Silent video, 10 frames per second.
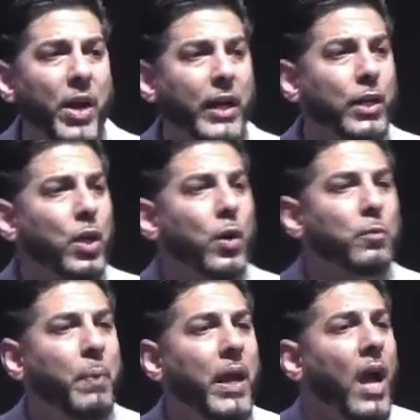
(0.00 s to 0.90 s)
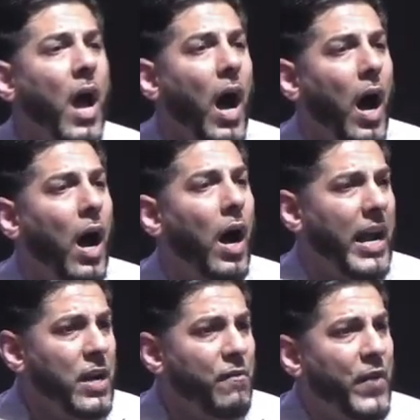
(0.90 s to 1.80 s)
do is be uh, uh,
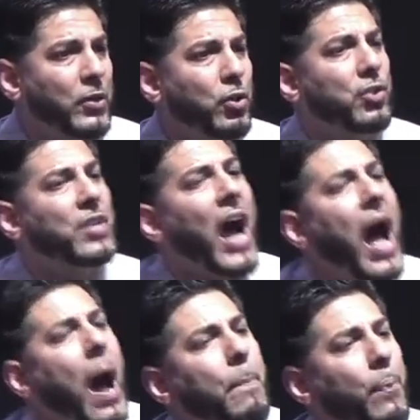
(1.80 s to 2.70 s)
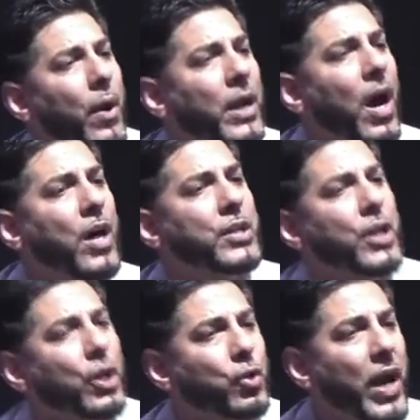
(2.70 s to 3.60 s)
individuals to operate under the
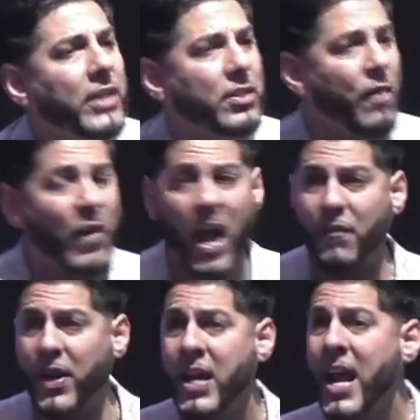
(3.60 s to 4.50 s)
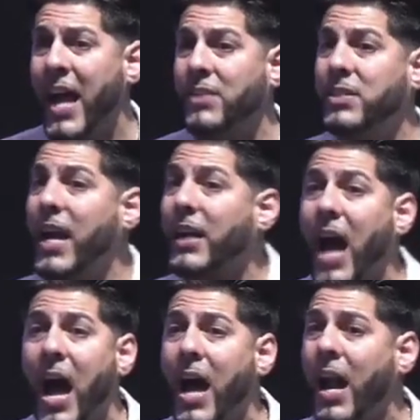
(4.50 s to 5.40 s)
grace of heaven and say,
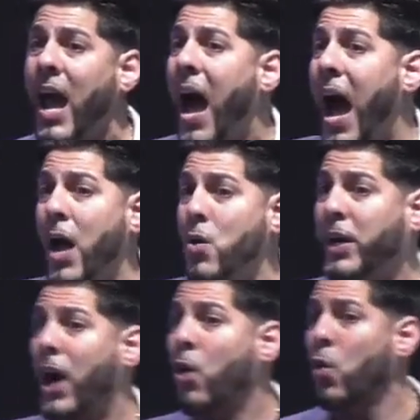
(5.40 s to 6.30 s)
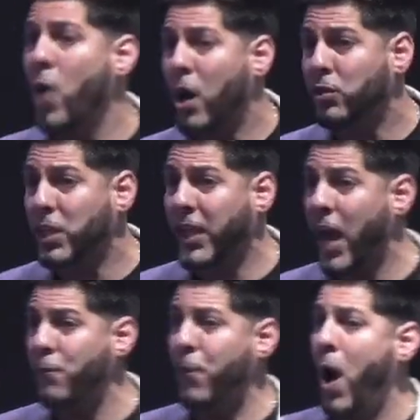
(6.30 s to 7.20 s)
God, I don't care who else you came
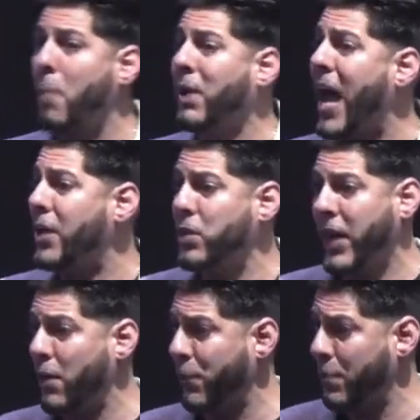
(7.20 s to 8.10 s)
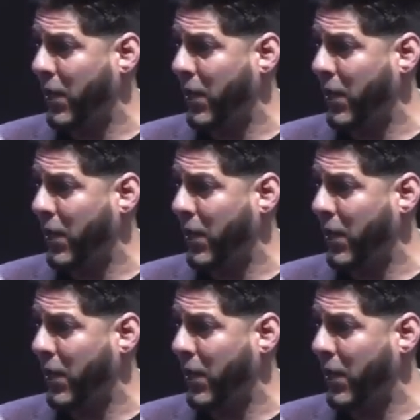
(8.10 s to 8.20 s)
for. I'm glad you came for me.